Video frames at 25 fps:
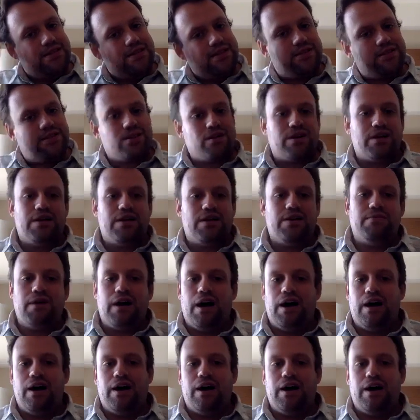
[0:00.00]
there
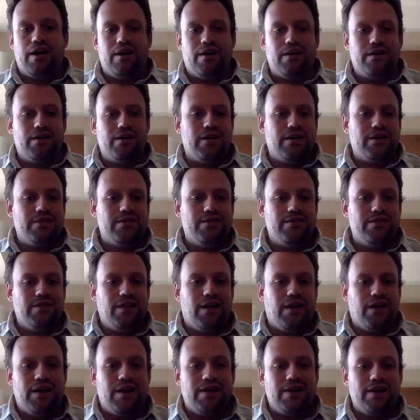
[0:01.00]
a
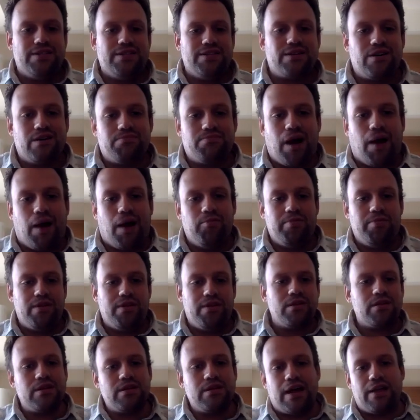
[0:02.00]
non-zero
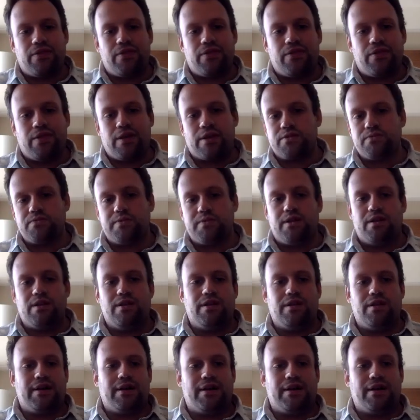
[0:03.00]
probability that things will